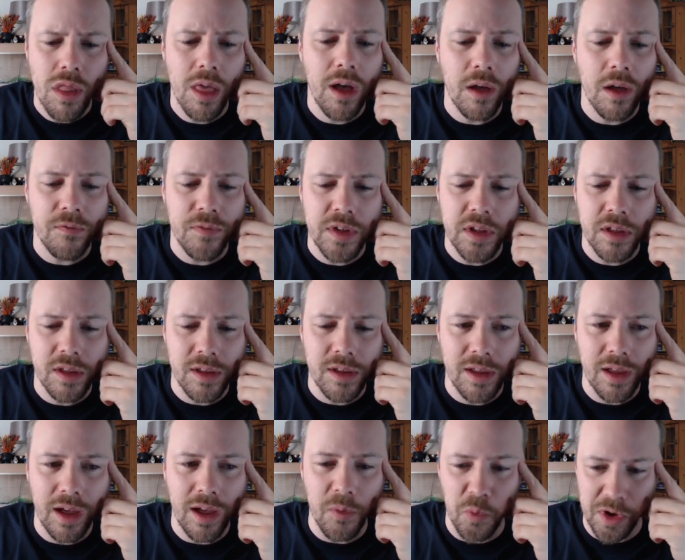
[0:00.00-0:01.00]
I think
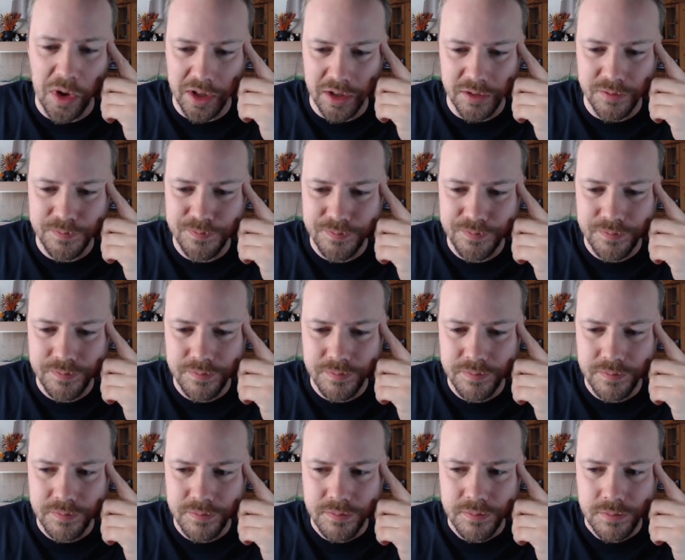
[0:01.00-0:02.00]
I will.
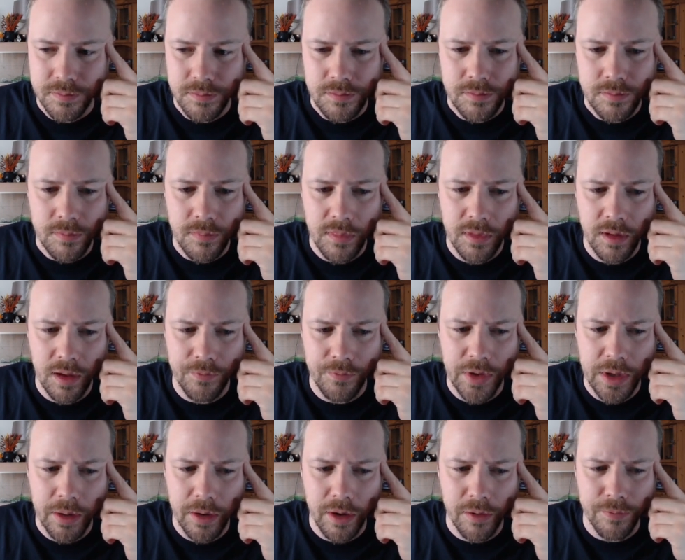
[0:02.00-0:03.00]
I
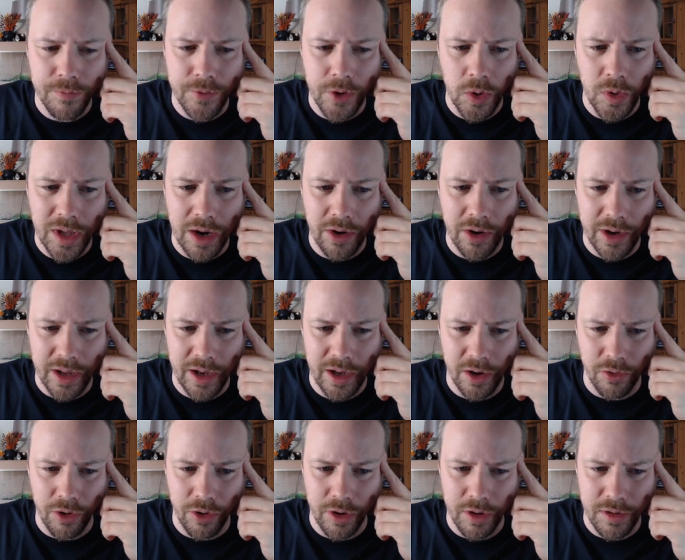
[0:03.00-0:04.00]
think I'm going to throw Carach
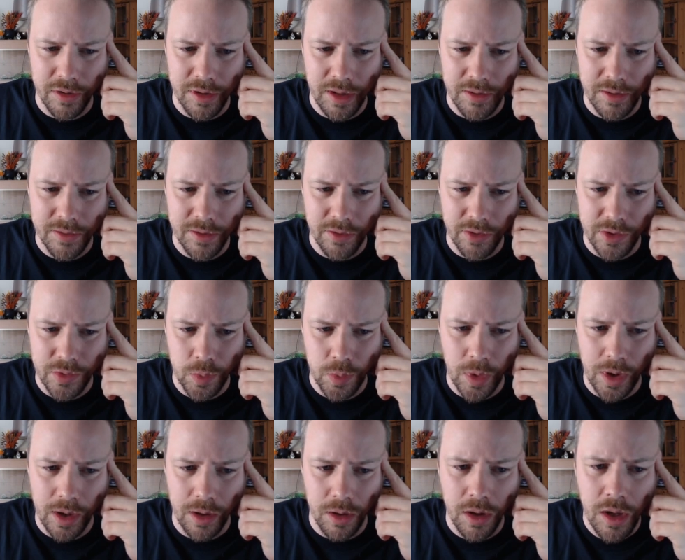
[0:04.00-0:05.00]
Angren in D tier as
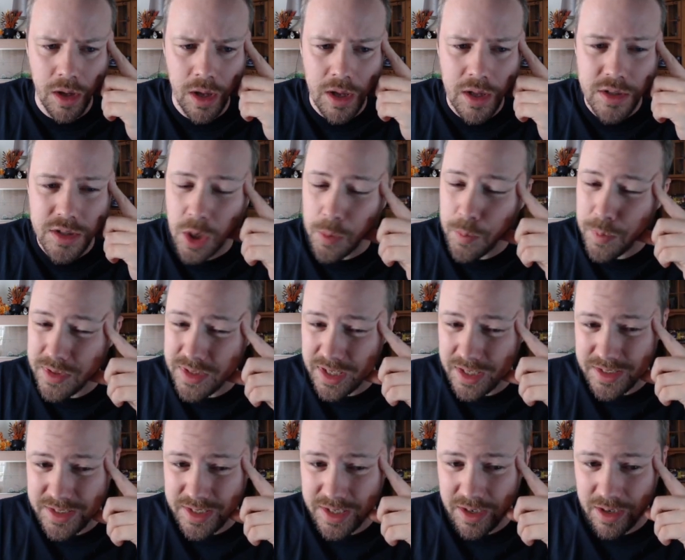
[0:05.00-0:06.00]
well. Top of D
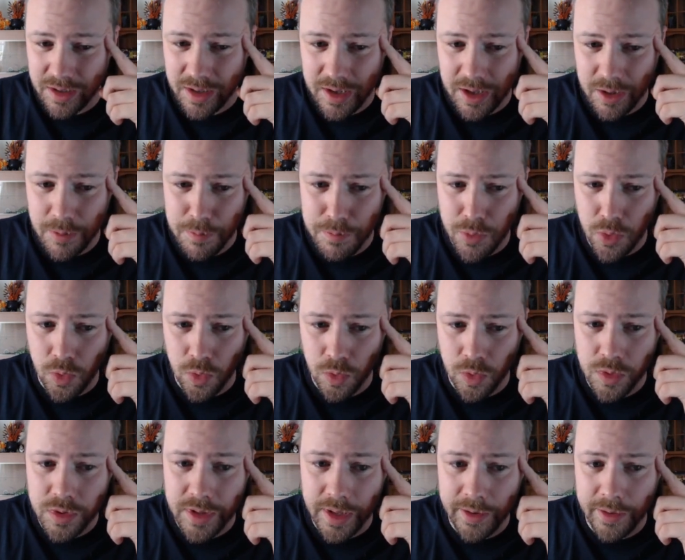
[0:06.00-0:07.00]
tier, I like him
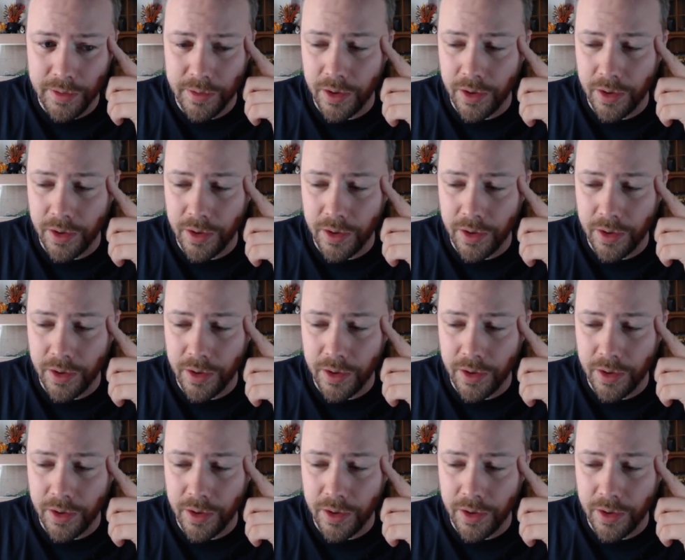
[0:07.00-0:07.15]
more than...